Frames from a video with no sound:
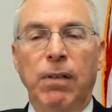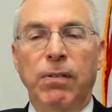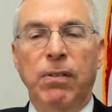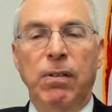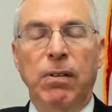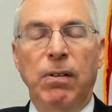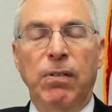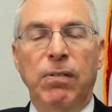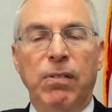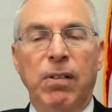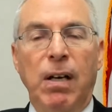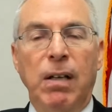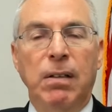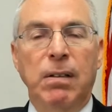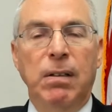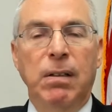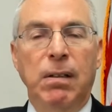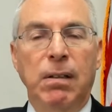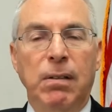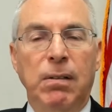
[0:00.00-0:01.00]
hasn't
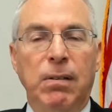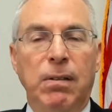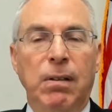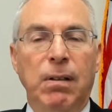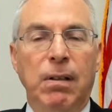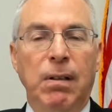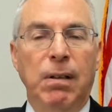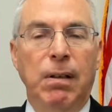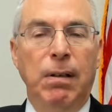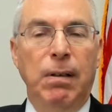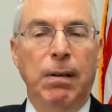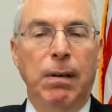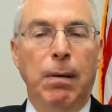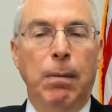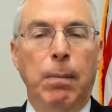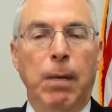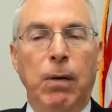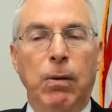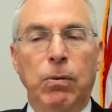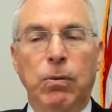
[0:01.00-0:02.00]
decided
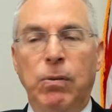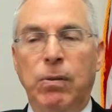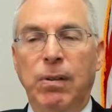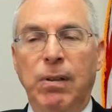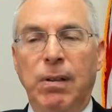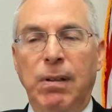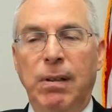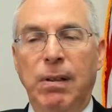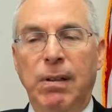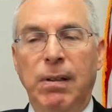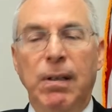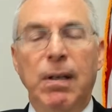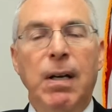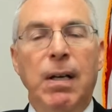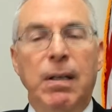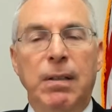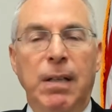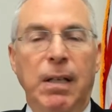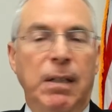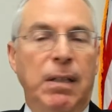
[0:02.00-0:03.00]
about
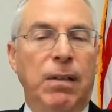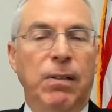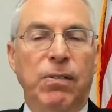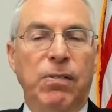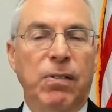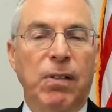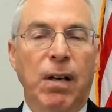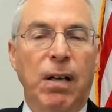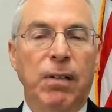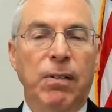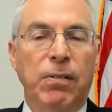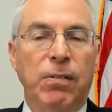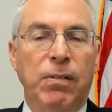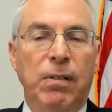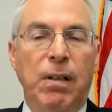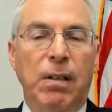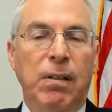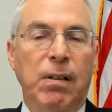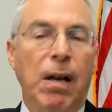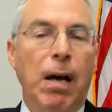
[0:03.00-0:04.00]
taking
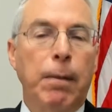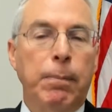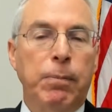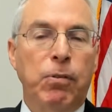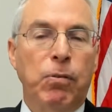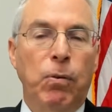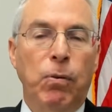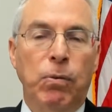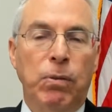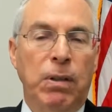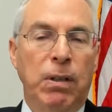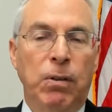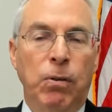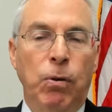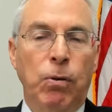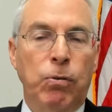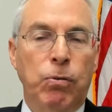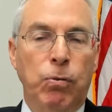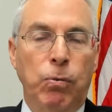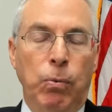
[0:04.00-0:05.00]
sides. That's absolutely
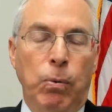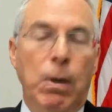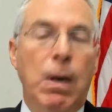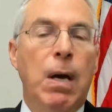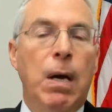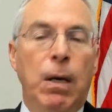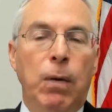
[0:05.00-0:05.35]
not true.